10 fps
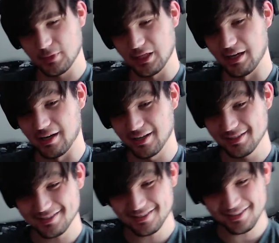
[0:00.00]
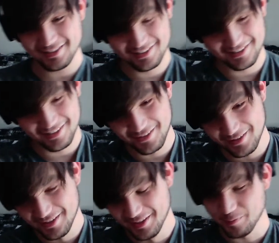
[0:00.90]
Honestly,
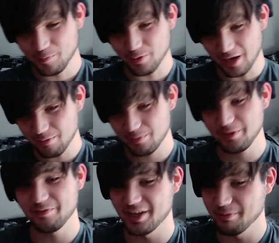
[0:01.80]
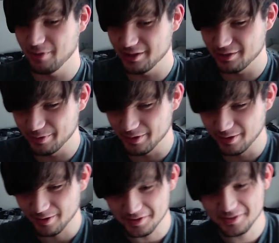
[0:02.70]
probably Venom Let There Be
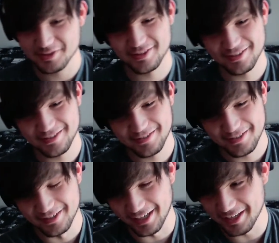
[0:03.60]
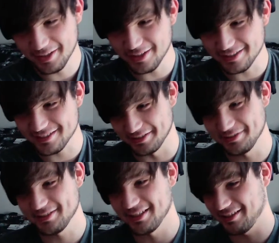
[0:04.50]
Carnage. I know that
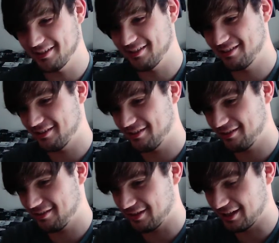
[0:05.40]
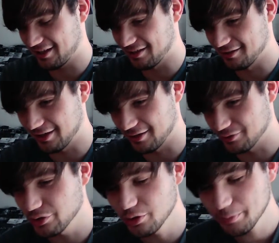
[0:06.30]
sounds like a
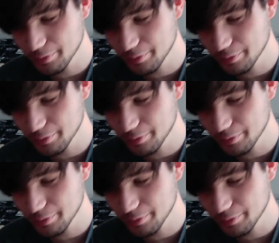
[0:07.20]
trope or